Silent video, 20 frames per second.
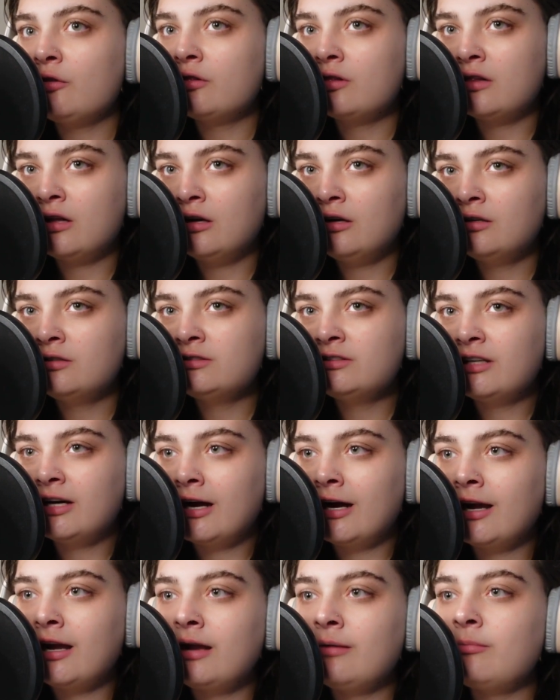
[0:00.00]
long
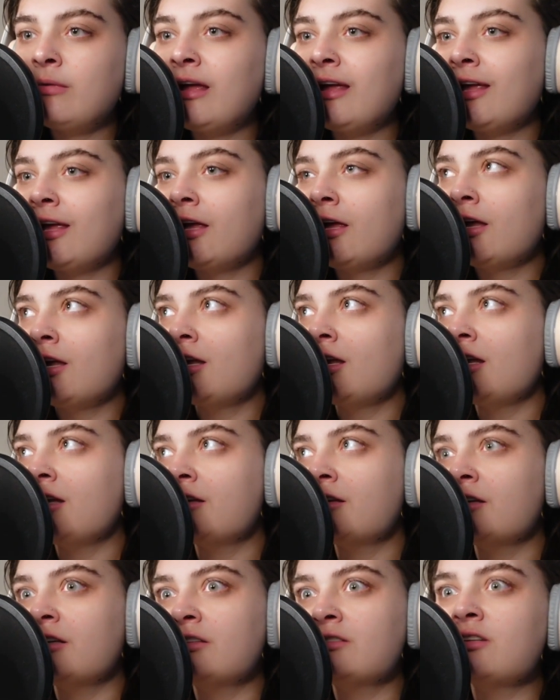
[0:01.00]
time, and
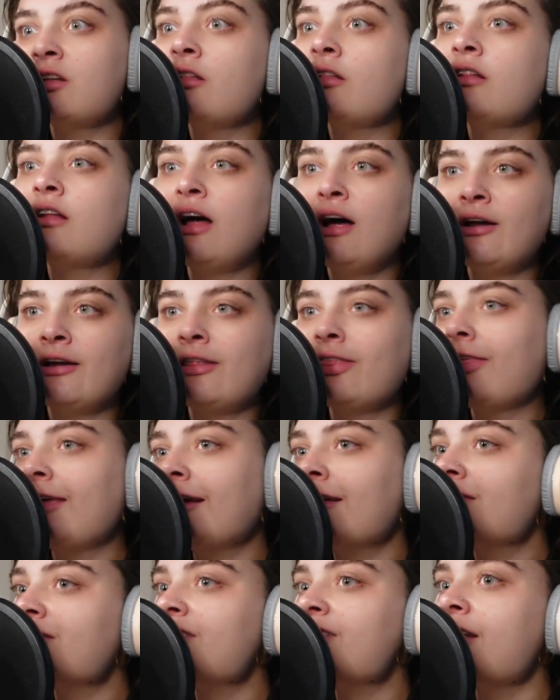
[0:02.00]
there is a lot of
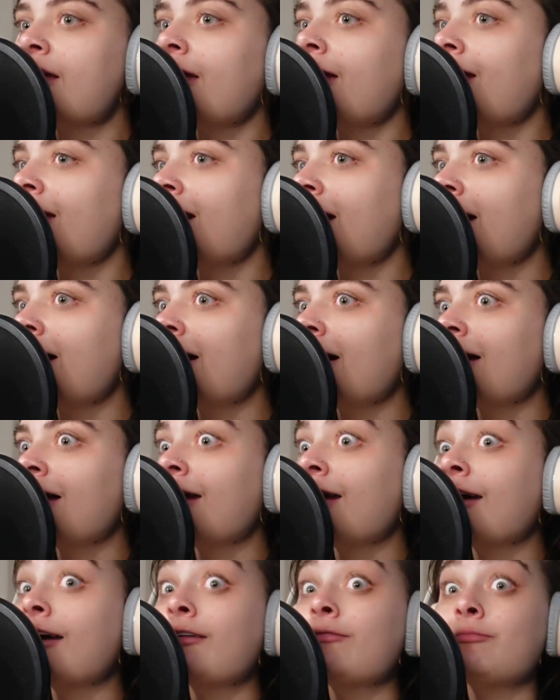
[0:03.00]
things that I
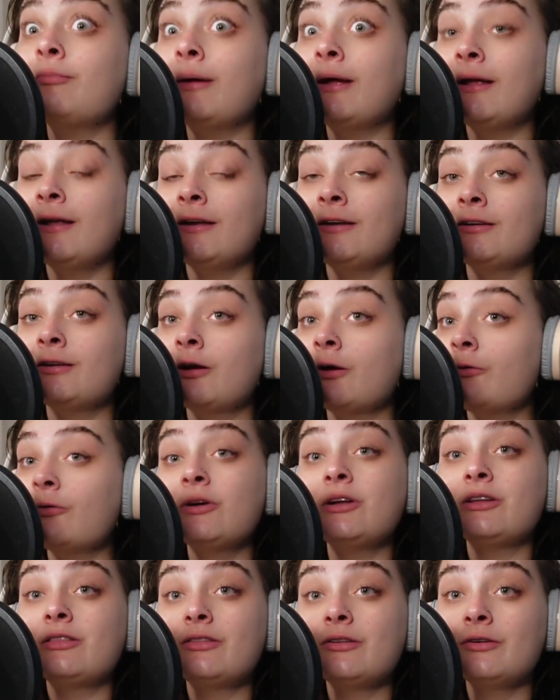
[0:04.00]
have been
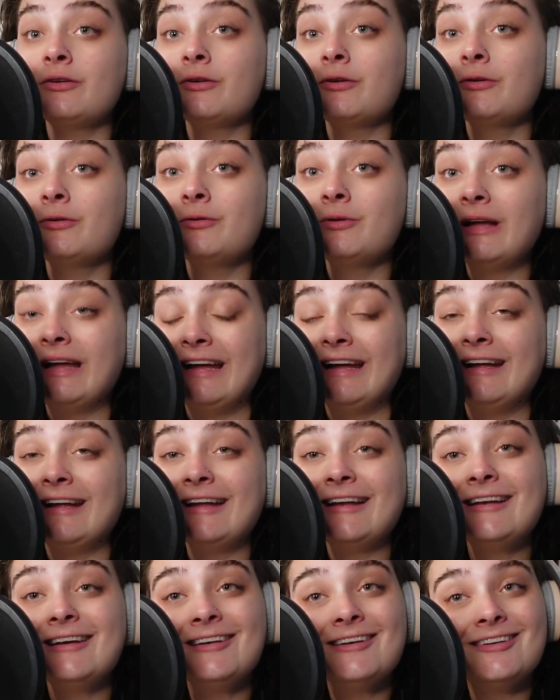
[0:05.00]
going through,
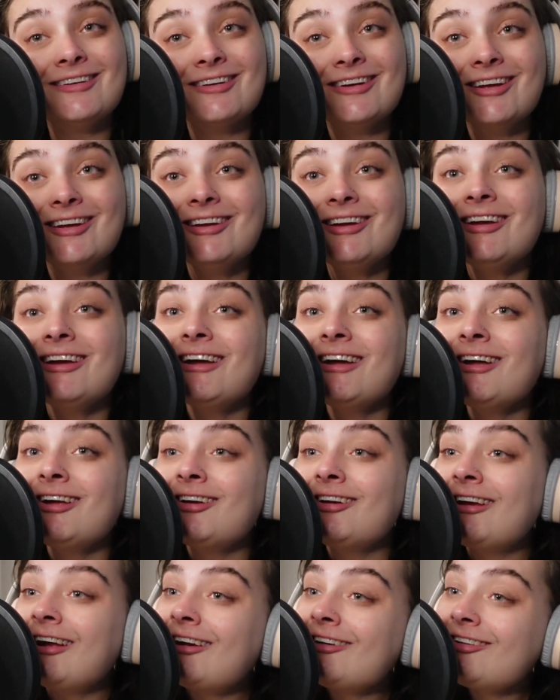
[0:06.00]
and
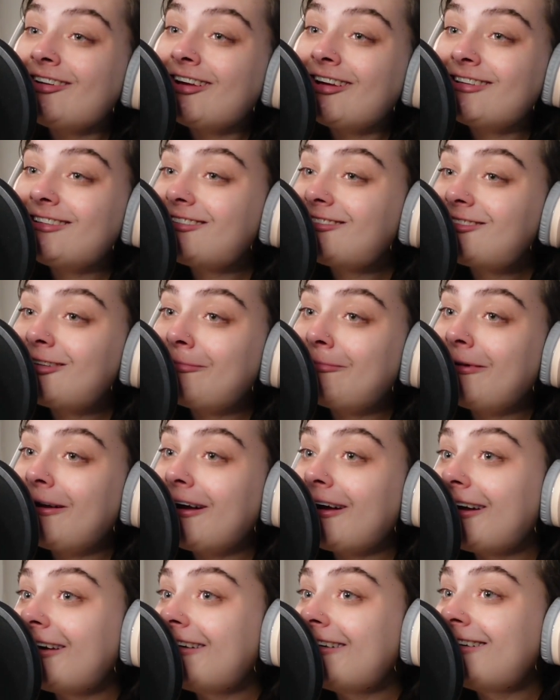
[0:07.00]
now you get to sit
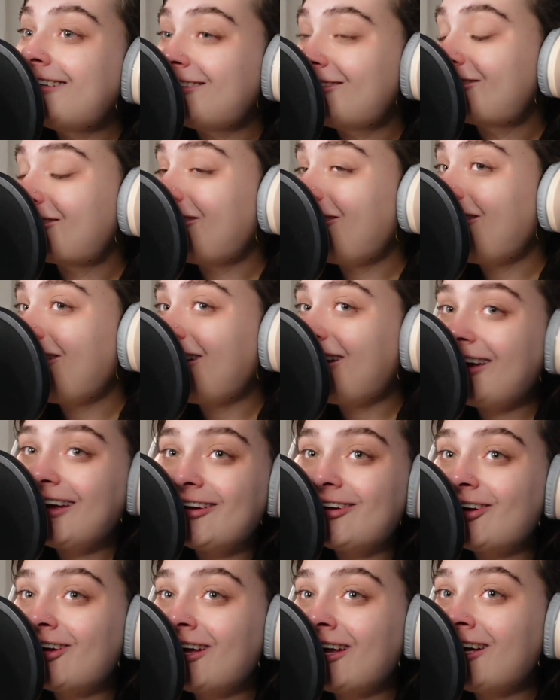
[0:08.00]
back and enjoy,
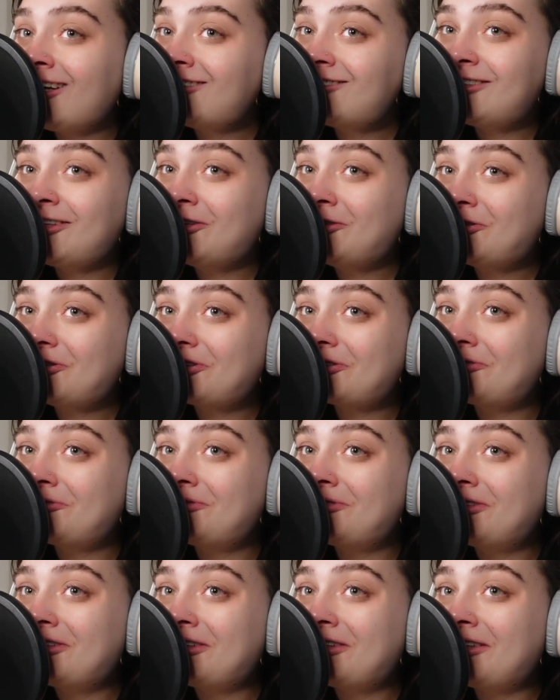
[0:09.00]
as
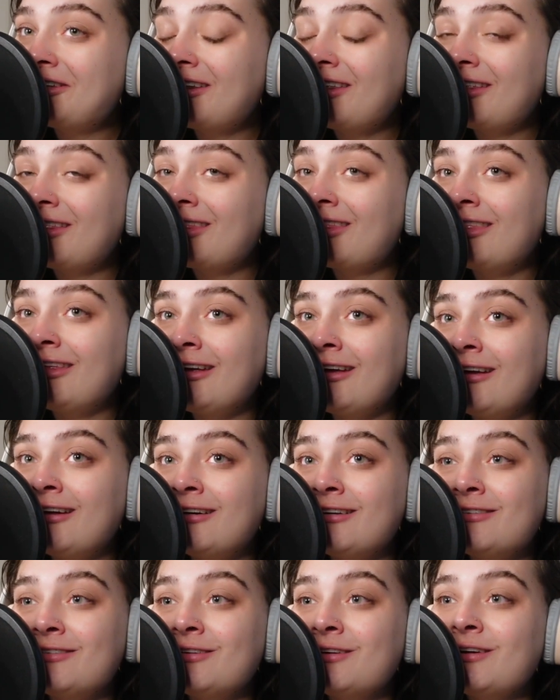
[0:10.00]
usual,
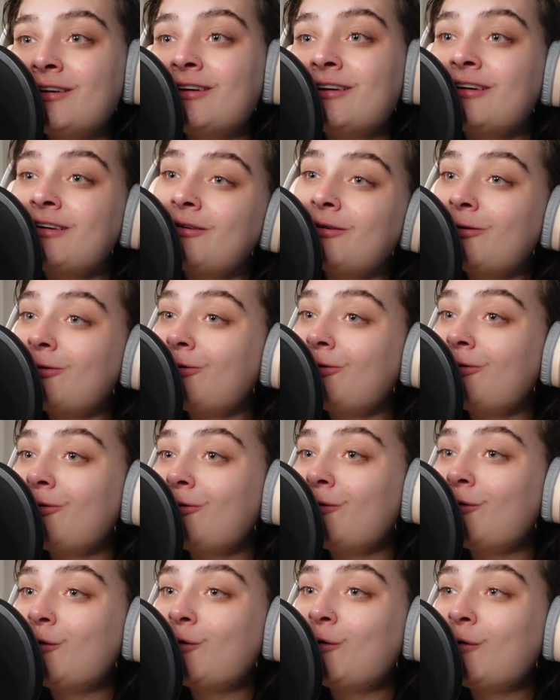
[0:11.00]
the
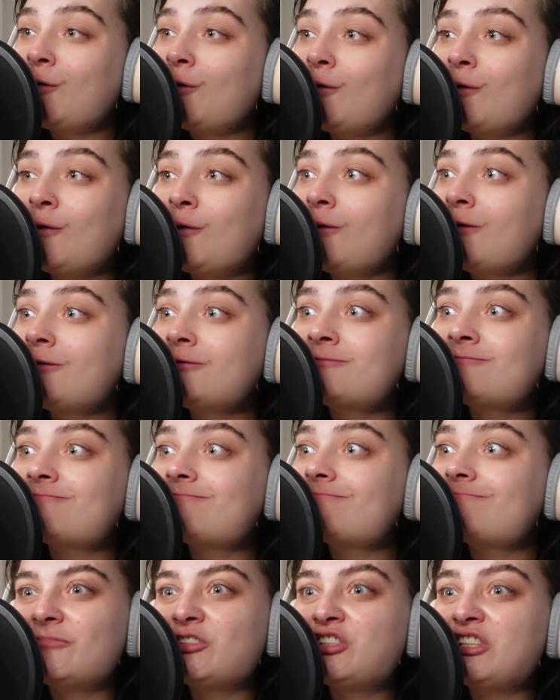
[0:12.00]
whole
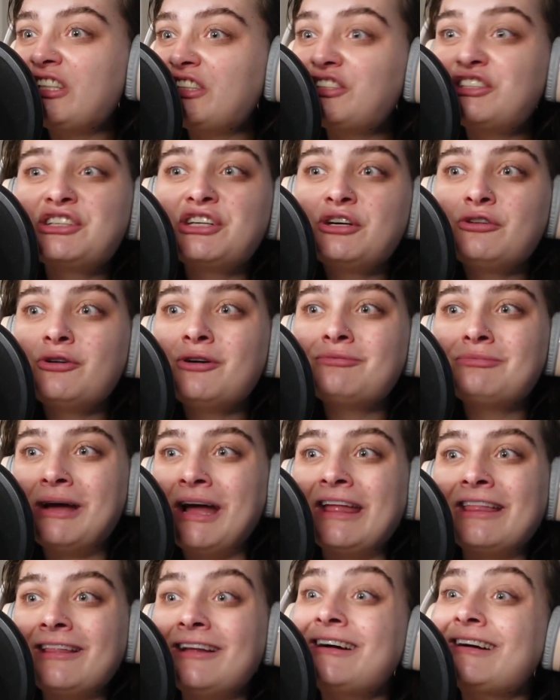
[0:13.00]
shit show of
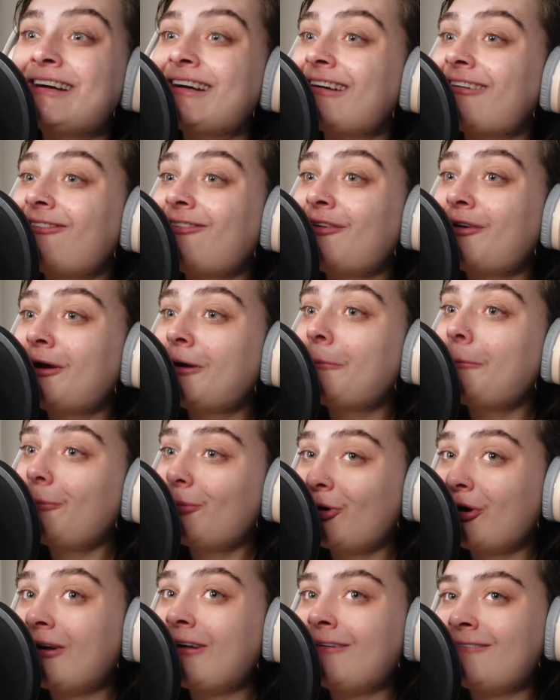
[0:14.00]
my life,
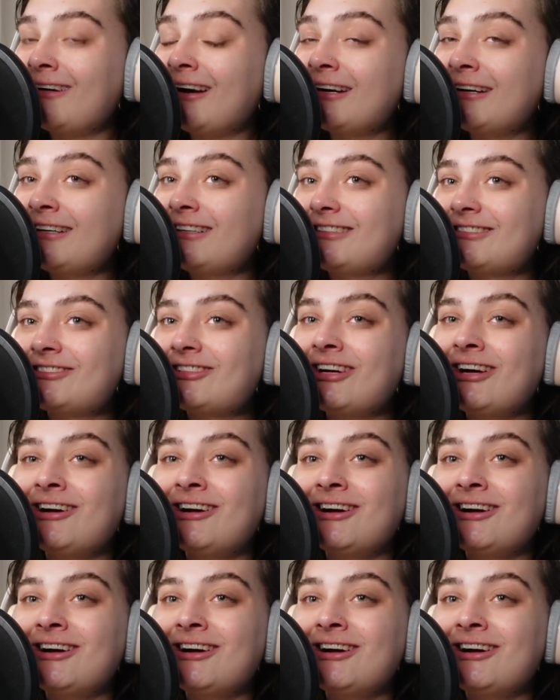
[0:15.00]
pretty much.